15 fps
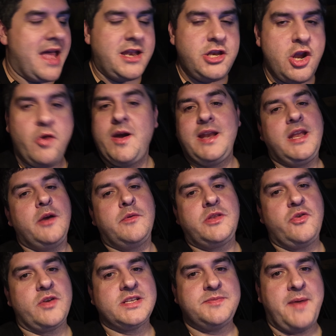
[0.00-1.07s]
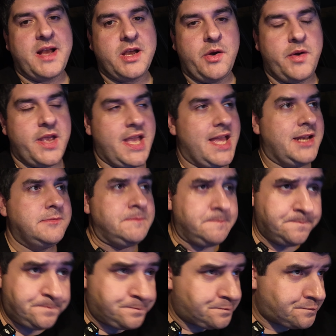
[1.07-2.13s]
had no idea what to expect going in.
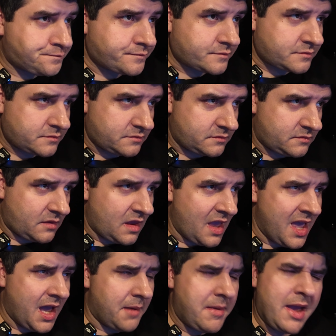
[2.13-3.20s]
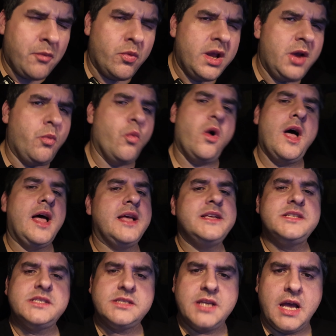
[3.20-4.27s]
And what it
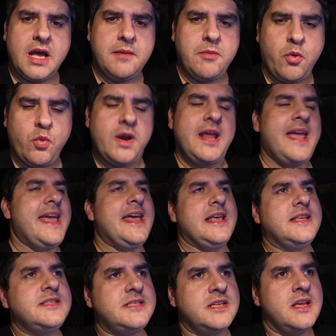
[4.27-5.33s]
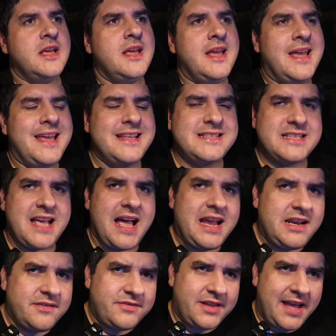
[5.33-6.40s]
was, or what it is
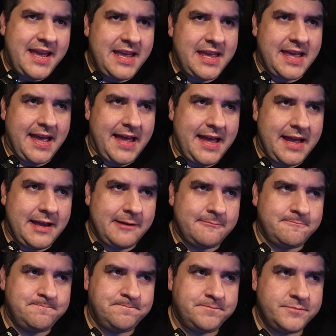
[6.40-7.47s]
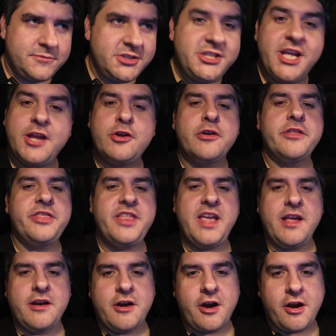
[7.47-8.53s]
kind of like dinner
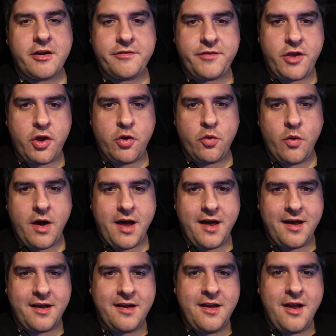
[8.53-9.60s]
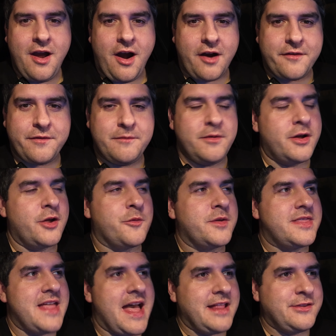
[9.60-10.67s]
theater, if you are familiar
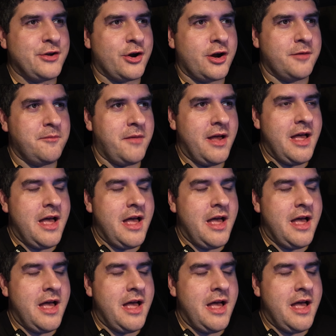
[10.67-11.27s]
with that term.